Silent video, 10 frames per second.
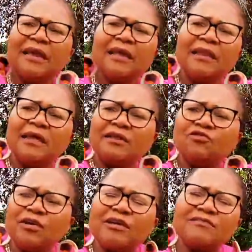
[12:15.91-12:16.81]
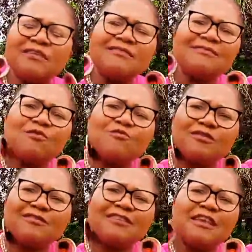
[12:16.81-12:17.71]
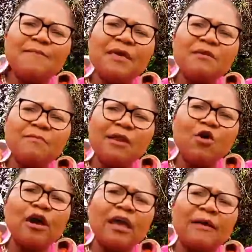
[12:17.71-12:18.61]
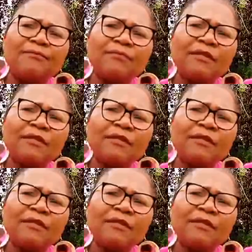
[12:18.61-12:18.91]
in to increase their self-esteem and belonging.